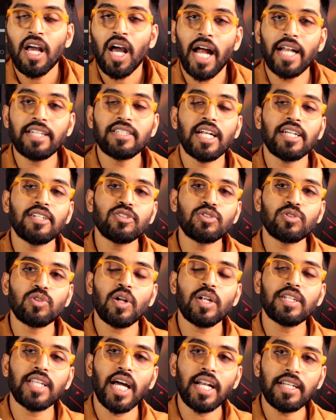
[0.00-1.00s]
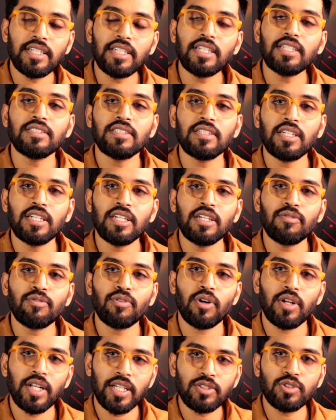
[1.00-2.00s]
And that is not that TC
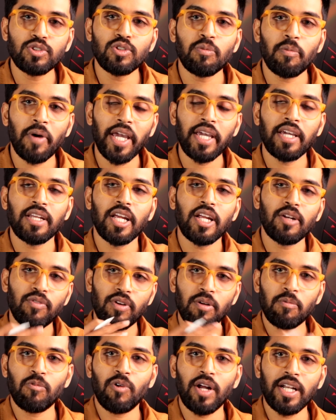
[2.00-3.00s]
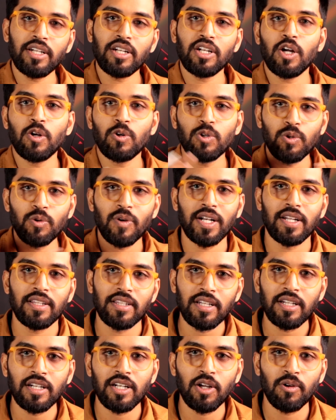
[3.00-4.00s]
for us to migrate from one cloud to
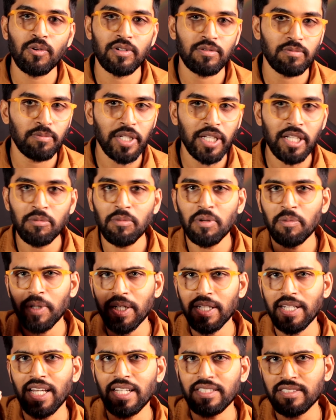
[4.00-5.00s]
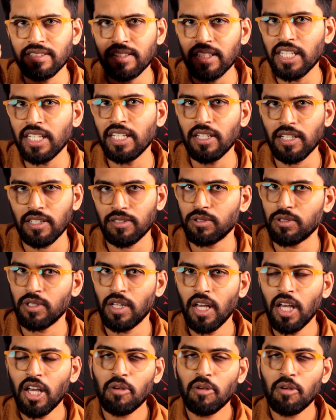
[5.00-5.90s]
another cloud. Minimum, it takes 3 years.